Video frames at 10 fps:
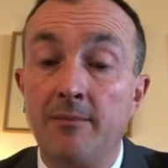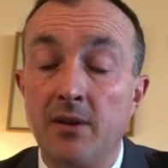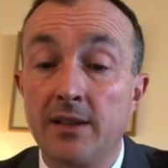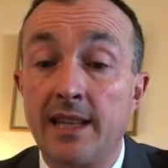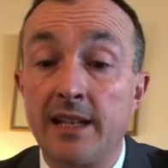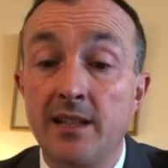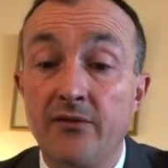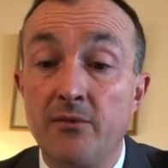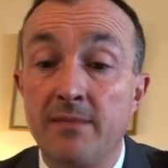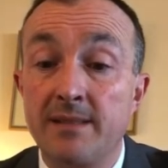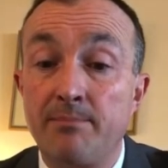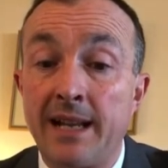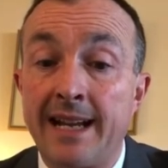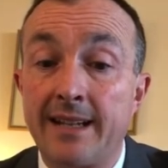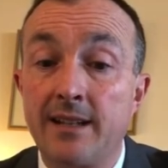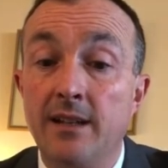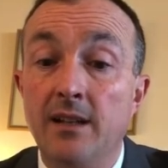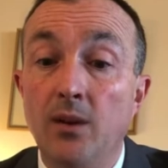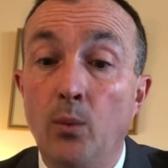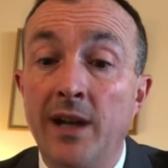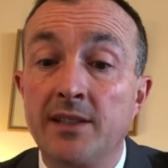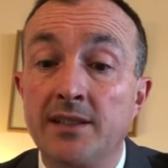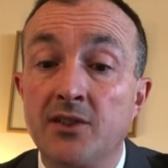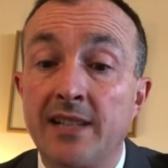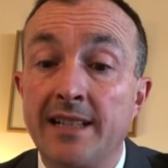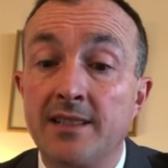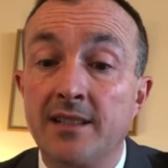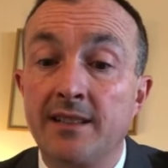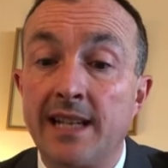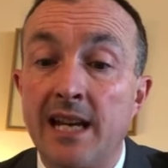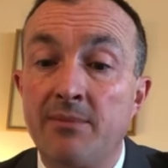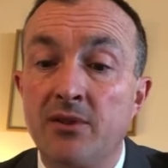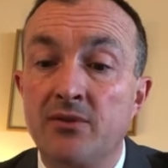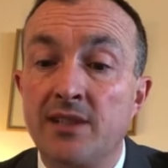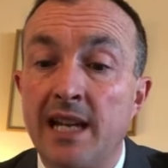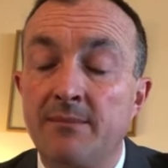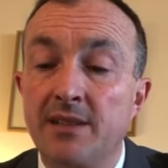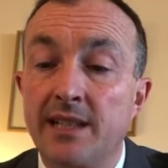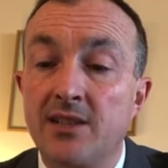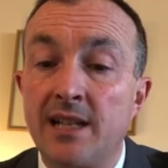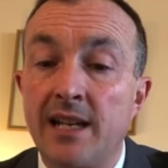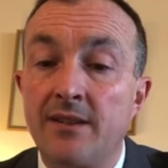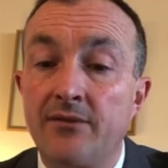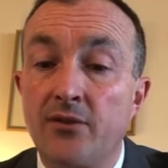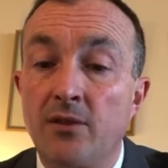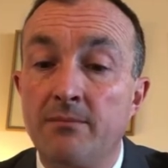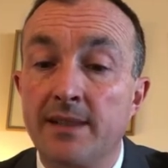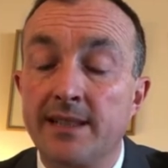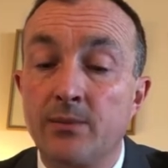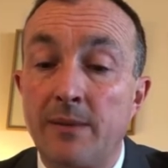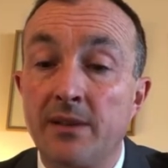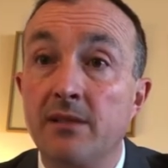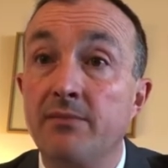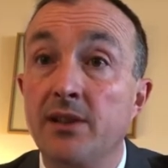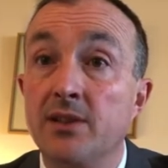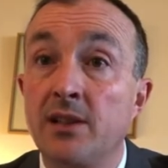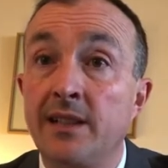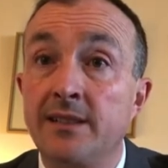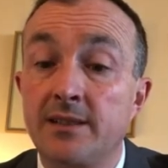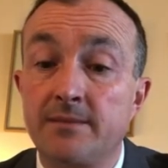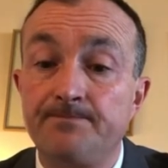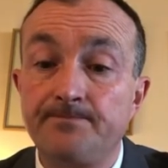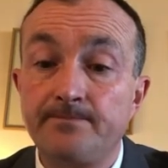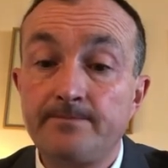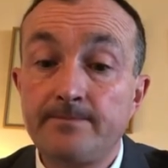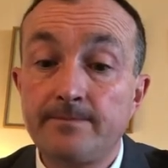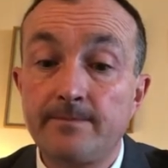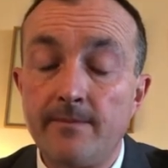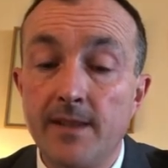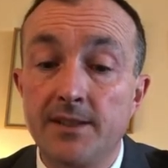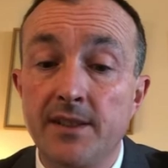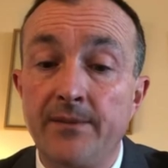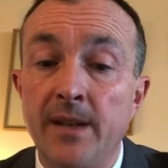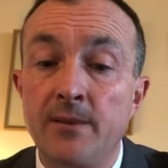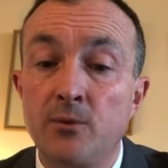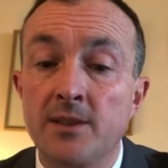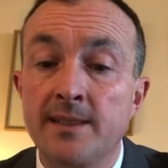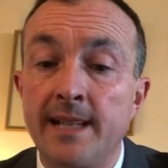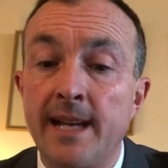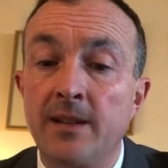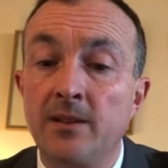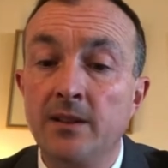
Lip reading: Thank you from Miss Black. Well done to Jensen, Gabriel, James, Kishan from Mrs. Webb in Computer Science. To Finn Rosendale,